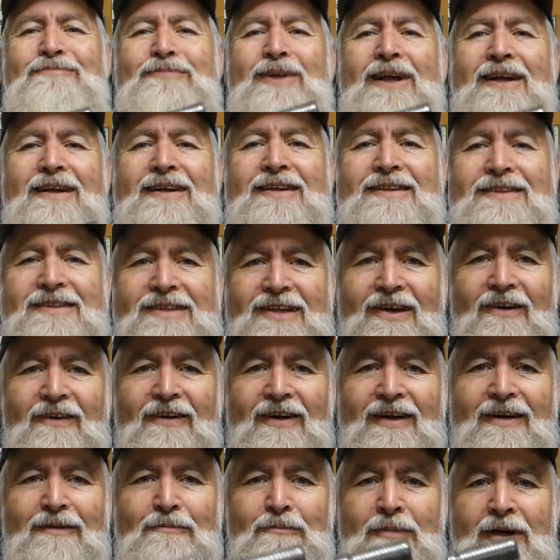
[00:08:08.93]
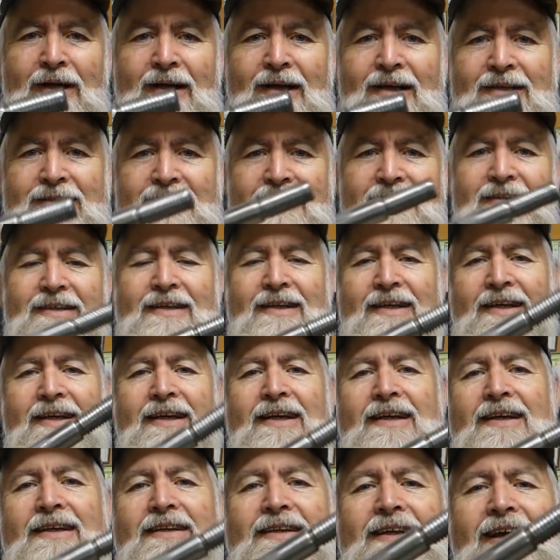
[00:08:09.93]
Bloody skeleton bastard.
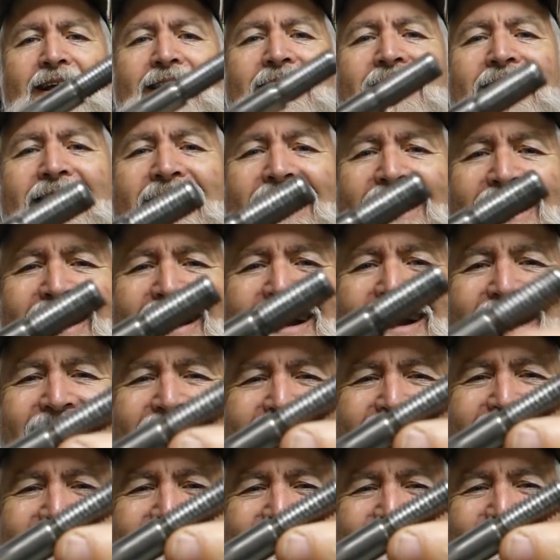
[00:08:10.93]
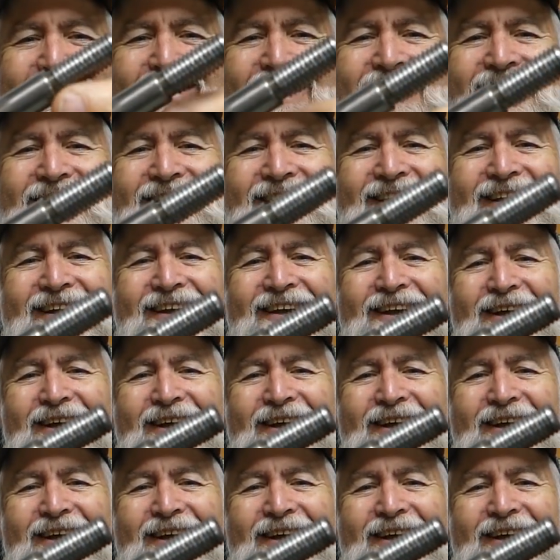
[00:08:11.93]
Yeah, buddy.